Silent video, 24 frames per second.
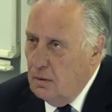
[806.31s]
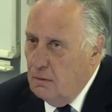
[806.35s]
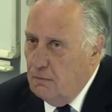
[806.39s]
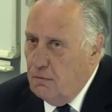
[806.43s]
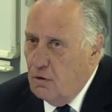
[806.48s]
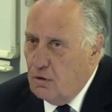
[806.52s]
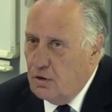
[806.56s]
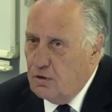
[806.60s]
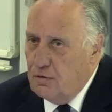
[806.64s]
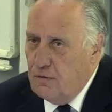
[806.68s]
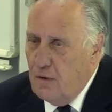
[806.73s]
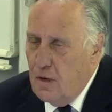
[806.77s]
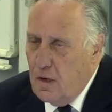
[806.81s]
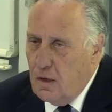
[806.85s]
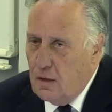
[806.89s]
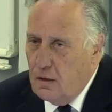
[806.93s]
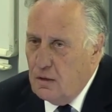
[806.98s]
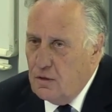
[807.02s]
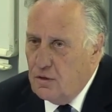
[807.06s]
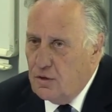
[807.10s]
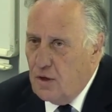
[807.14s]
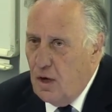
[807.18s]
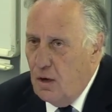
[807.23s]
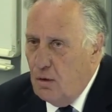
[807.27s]

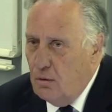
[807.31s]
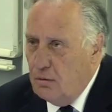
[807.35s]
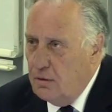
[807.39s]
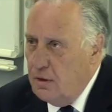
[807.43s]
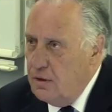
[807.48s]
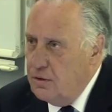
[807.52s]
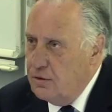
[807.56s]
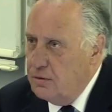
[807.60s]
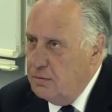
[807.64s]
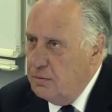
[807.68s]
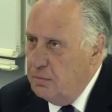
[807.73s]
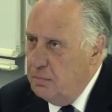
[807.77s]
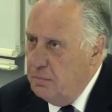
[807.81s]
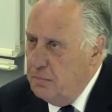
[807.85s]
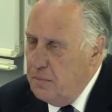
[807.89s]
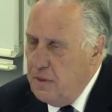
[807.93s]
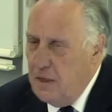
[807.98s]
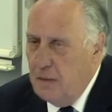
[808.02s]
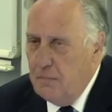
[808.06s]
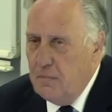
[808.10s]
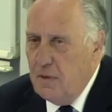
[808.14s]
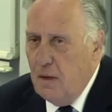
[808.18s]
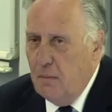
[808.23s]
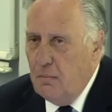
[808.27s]
Volkswagens, Audis,
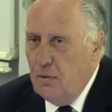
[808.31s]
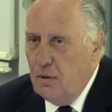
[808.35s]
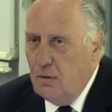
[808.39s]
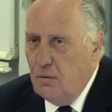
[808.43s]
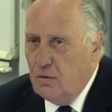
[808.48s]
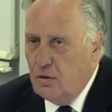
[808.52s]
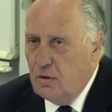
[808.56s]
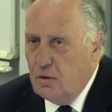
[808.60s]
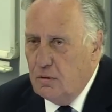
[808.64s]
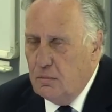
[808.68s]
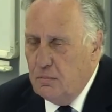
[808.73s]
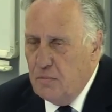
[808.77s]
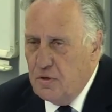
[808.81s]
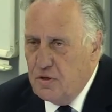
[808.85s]
BMWs,